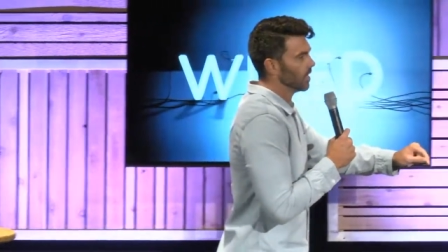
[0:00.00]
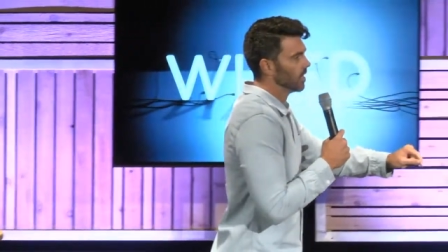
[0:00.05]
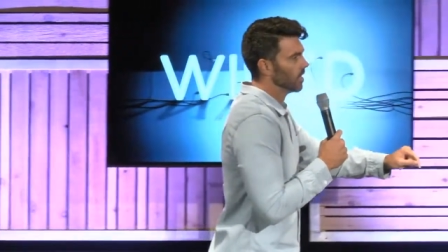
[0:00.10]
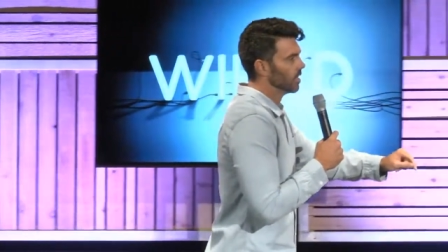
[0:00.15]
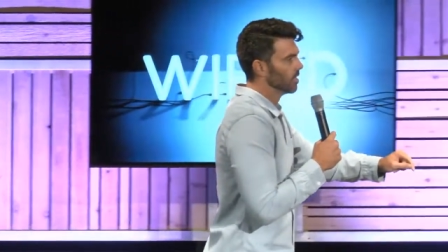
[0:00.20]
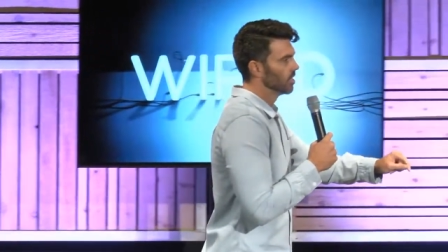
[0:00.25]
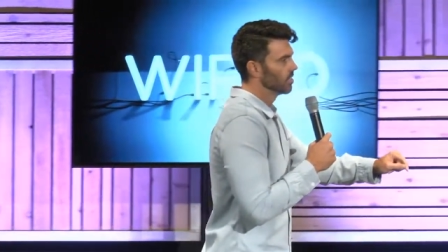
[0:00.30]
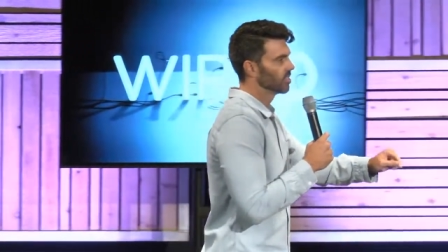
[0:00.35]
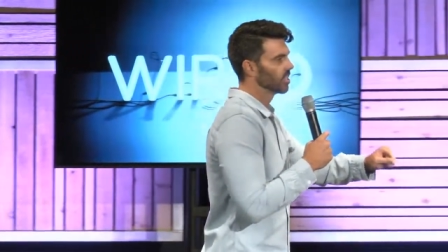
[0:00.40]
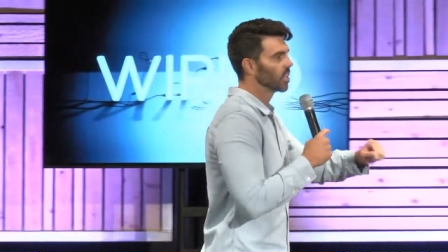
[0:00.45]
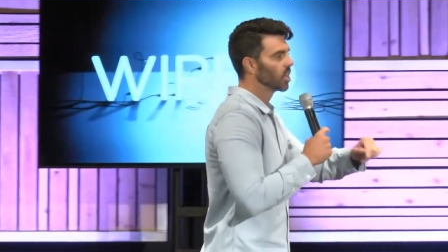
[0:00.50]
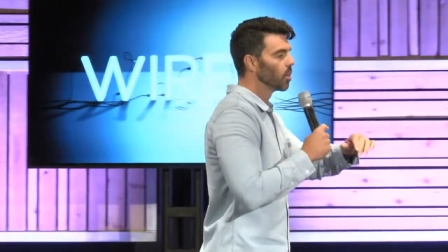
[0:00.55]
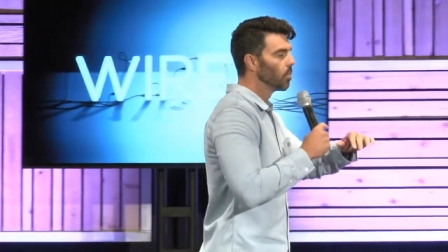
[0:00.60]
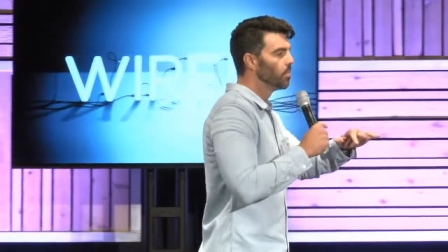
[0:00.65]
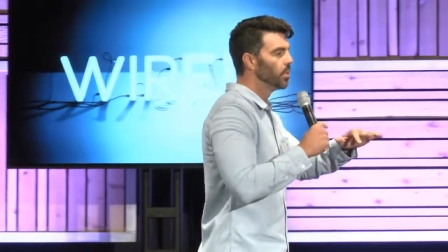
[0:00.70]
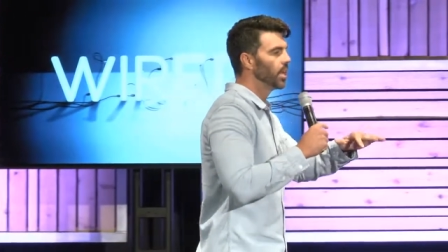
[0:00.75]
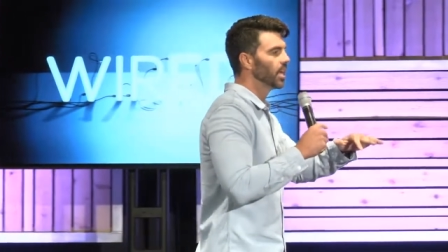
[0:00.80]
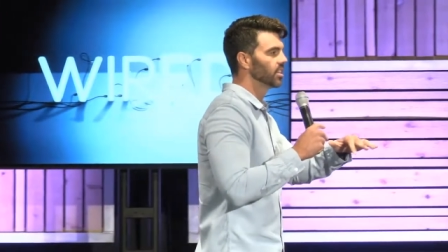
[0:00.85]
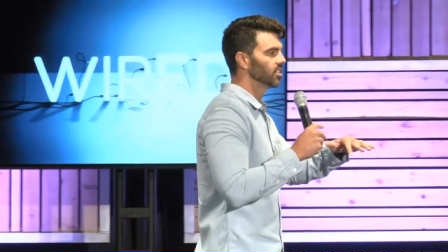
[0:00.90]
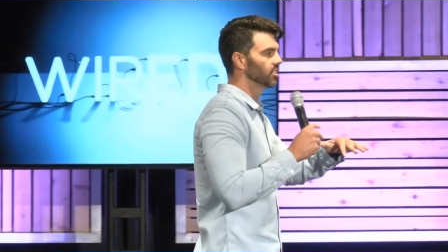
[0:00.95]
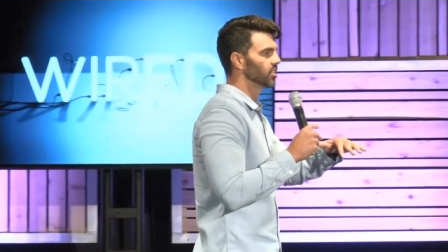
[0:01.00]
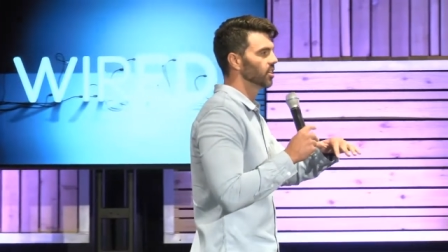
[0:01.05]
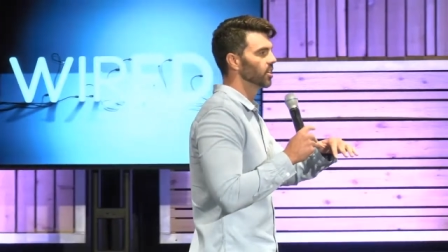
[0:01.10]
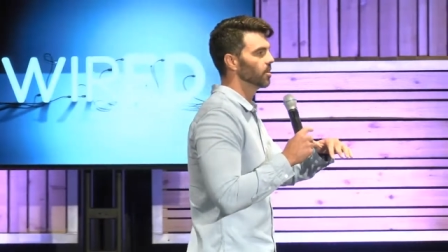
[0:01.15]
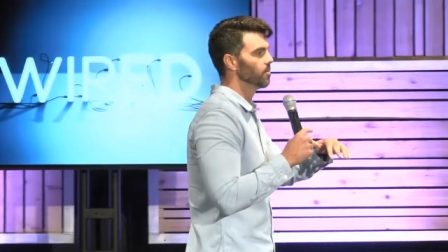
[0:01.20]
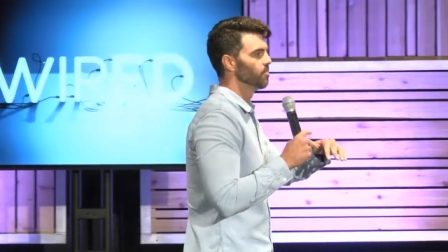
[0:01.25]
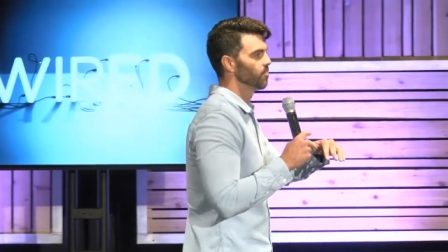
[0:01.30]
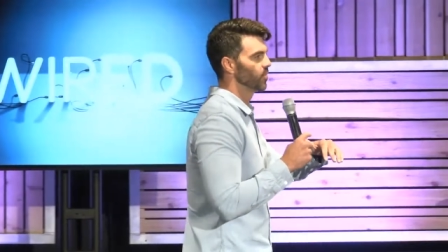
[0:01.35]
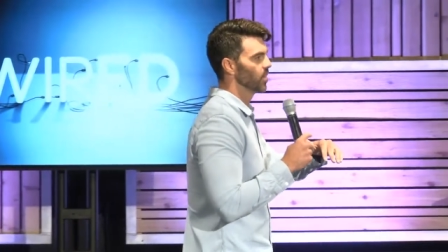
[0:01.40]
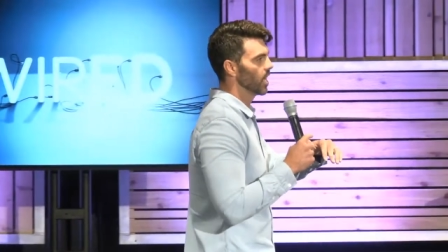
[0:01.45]
just a little picture
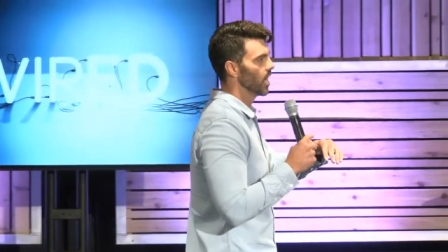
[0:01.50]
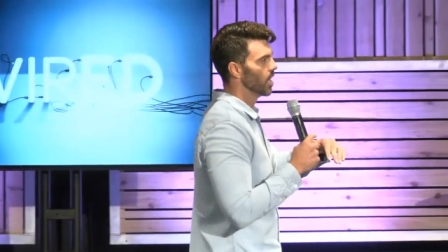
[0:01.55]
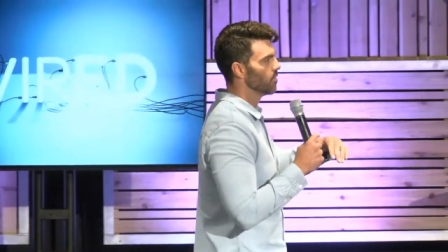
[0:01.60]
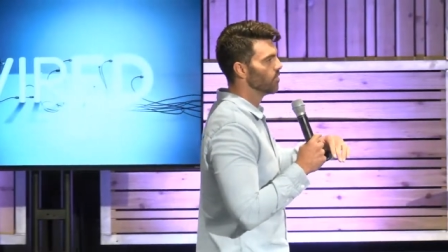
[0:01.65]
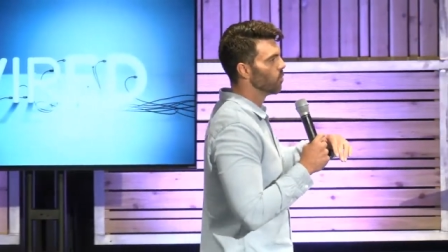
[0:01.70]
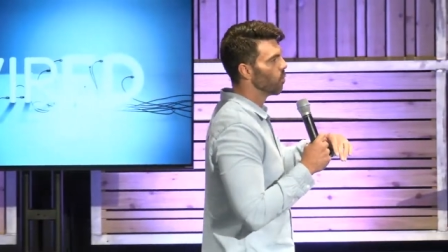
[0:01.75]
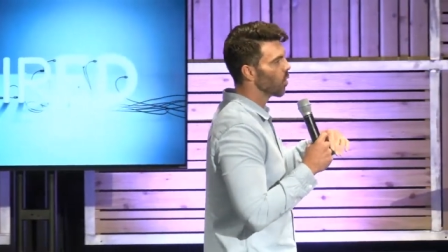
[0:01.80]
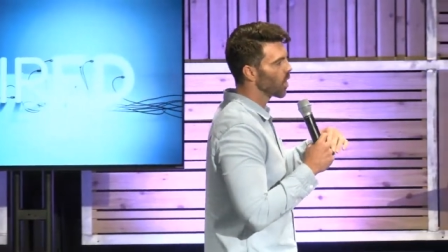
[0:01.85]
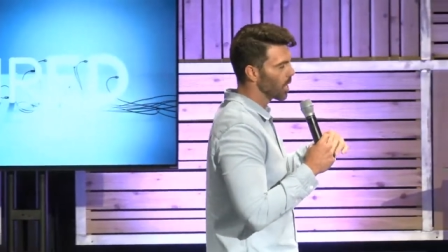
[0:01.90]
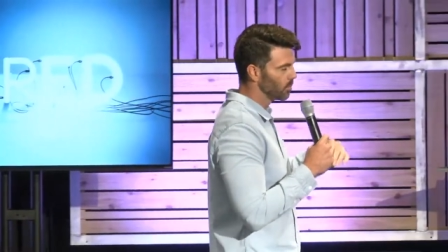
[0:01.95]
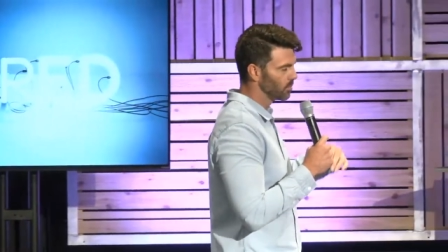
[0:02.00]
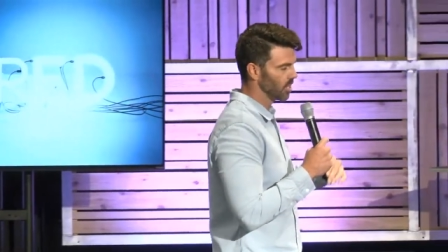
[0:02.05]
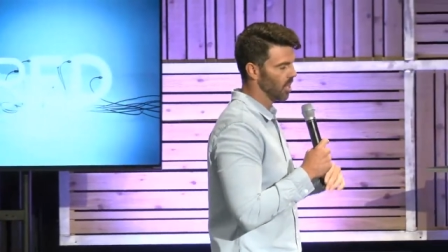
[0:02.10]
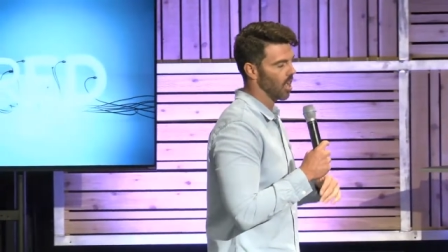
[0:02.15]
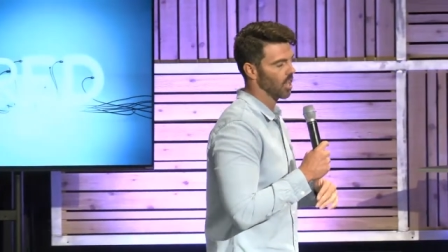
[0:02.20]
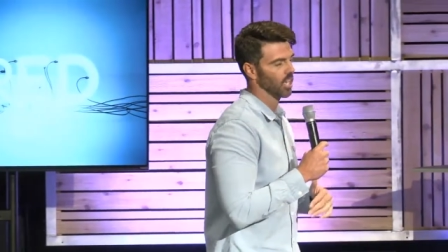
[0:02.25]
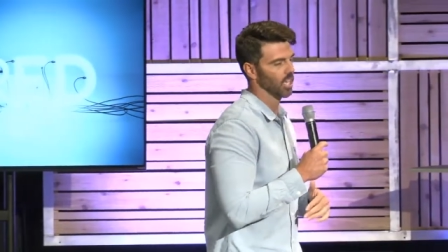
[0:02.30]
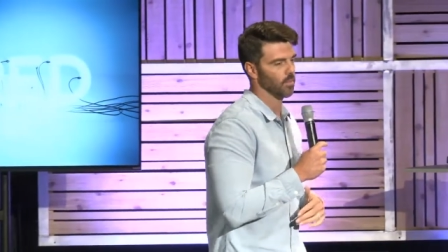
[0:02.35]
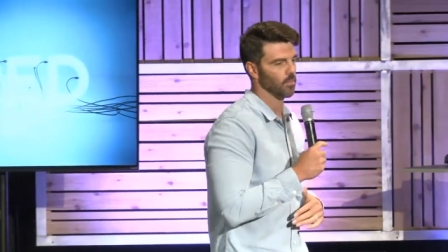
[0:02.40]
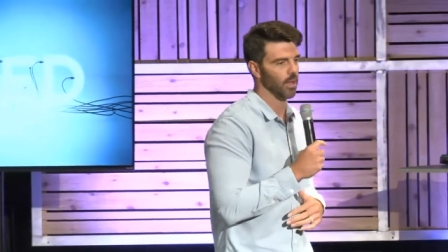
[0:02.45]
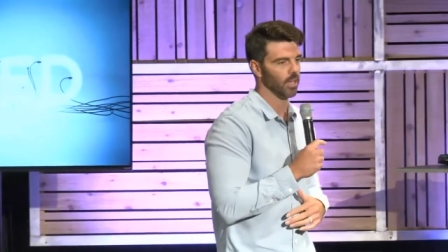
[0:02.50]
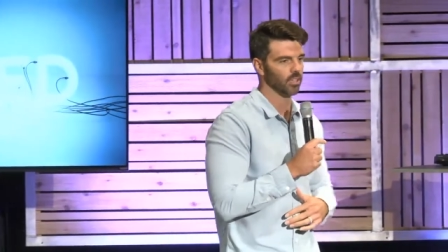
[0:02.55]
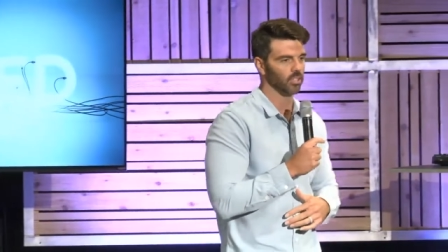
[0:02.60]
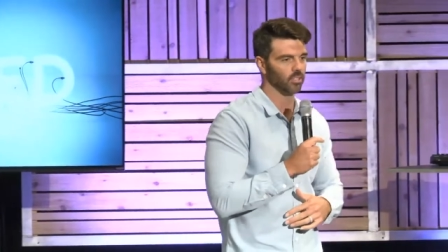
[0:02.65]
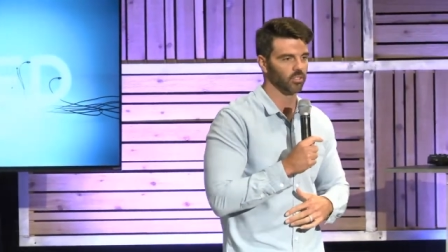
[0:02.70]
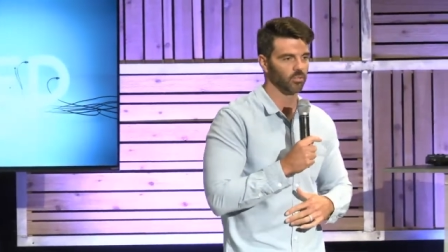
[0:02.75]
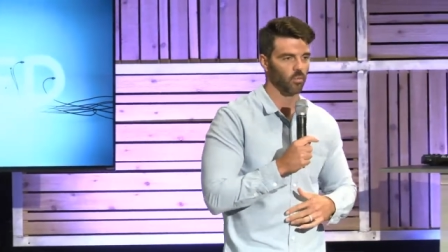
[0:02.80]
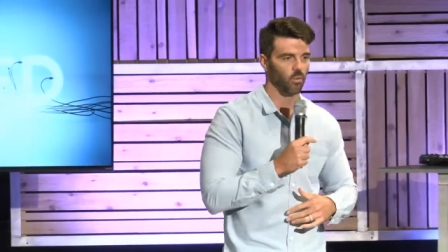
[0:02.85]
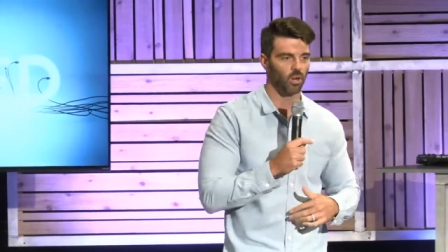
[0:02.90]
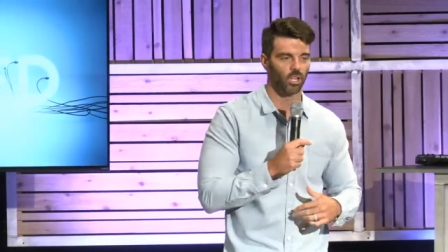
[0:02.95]
of what I'm talking about this morning.